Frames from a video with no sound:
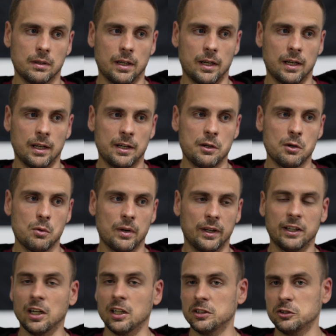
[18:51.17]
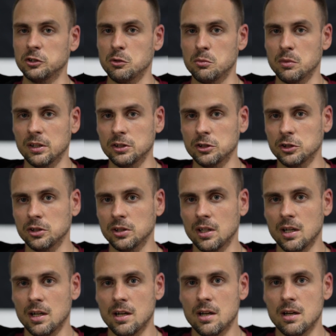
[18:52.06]
And I know I cuss too much,
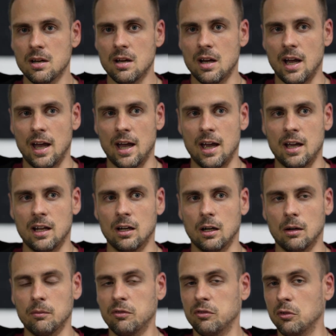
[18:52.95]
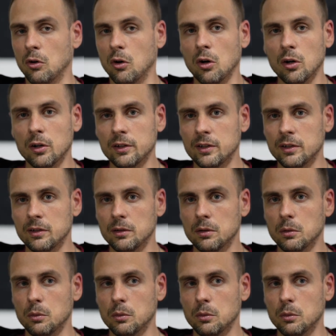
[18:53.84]
and I'm flawed,